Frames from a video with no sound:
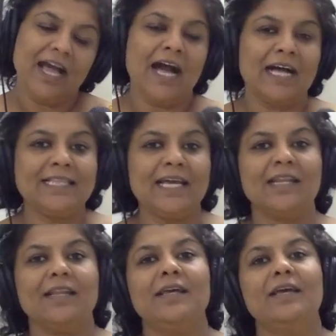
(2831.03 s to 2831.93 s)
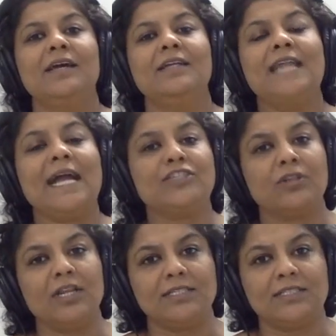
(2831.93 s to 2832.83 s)
Other
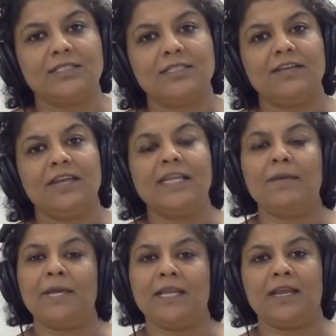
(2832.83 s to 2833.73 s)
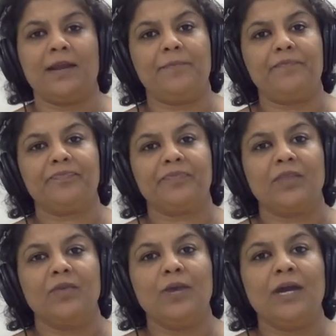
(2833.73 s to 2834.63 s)
naturalists in America
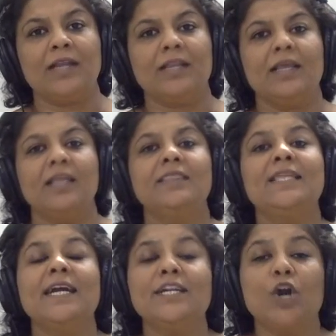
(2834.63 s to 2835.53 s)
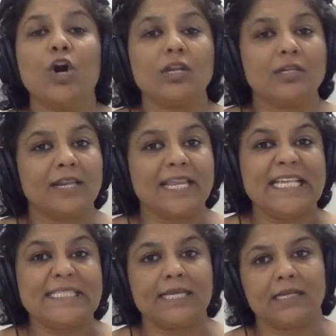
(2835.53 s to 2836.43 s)
were Theodore
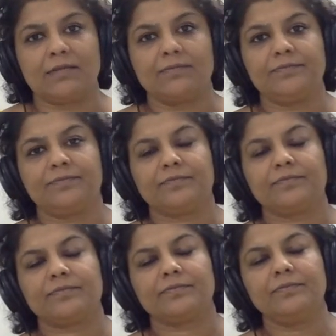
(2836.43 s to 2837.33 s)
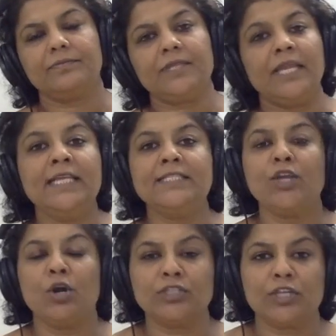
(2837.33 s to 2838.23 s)
Dreiser. He is
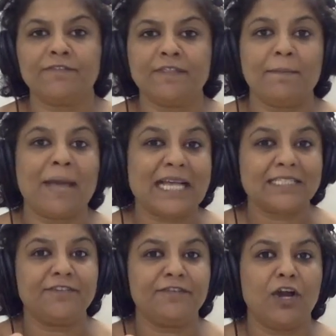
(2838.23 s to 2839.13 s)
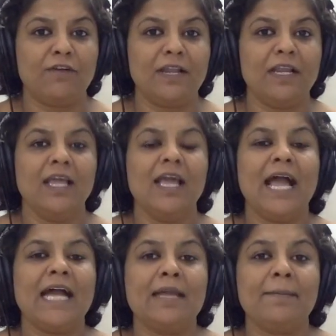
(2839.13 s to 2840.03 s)
the author of the massive novel
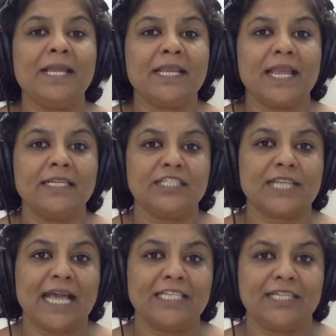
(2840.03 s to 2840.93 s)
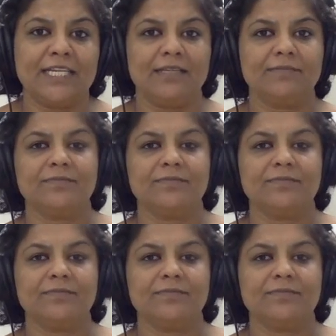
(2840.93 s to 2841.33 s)
An American Tragedy.